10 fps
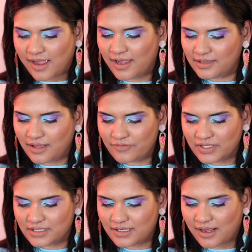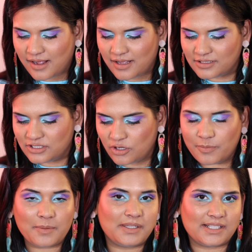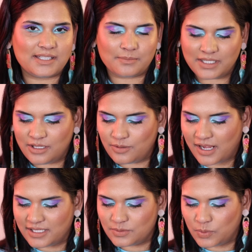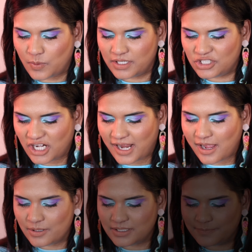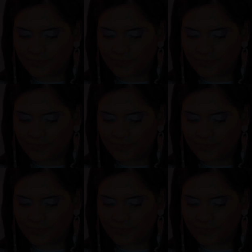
I love a good cause, so maybe that's something you guys would want to check out.